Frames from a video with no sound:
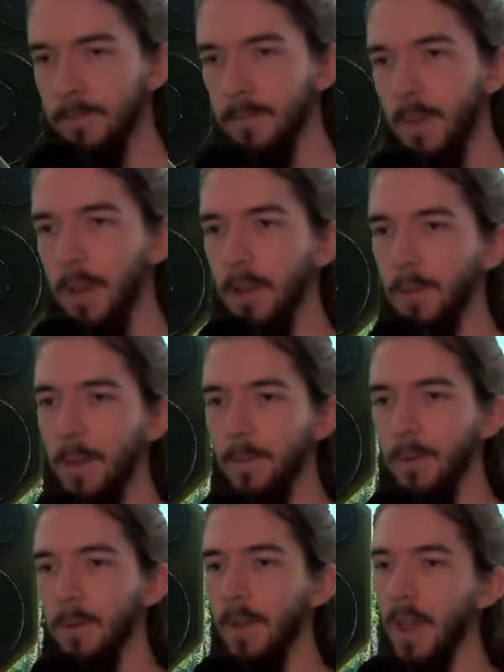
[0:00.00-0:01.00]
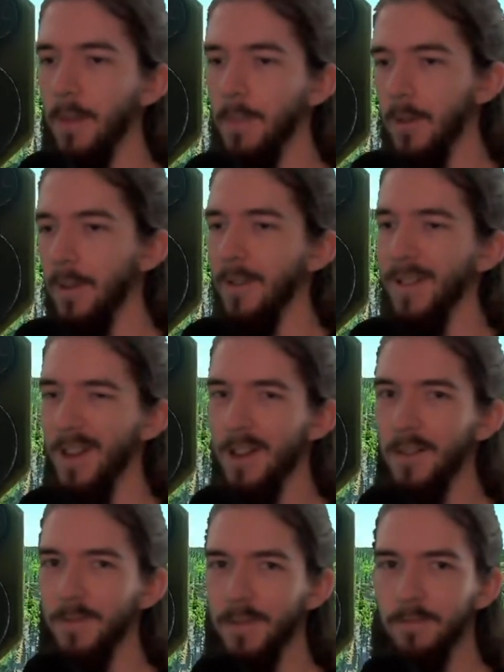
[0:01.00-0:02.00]
because people camp this hill
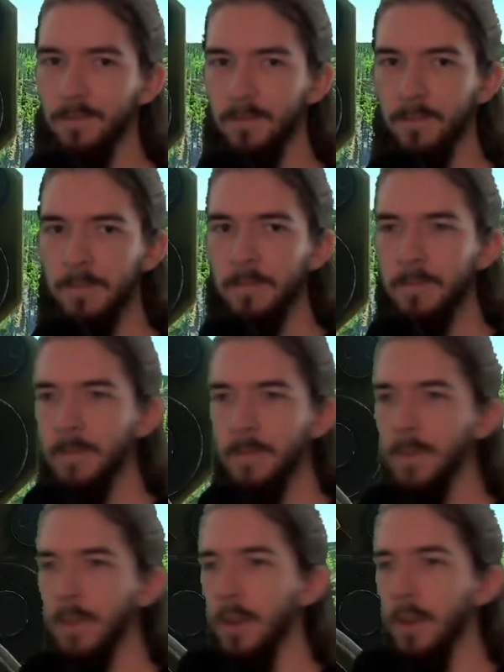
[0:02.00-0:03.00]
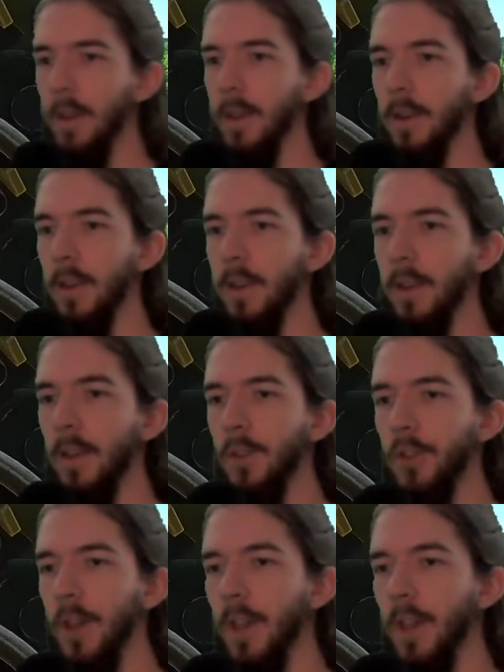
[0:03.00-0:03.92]
often. And he's checking